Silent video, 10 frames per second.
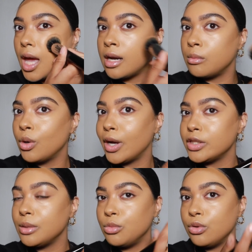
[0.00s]
And I'm not
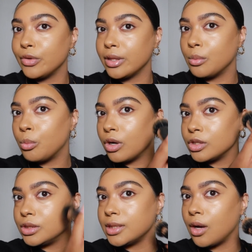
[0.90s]
actually moving the
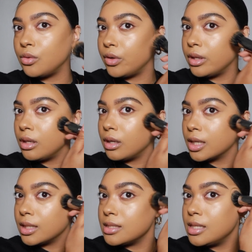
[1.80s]
brush down or anything,
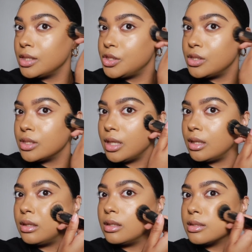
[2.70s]
like it's literally just
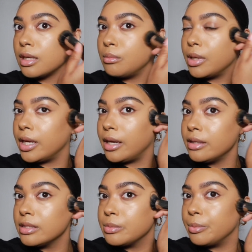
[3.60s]
in the same
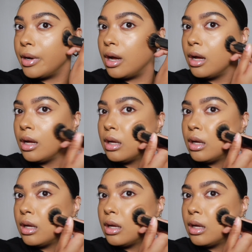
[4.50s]
place, but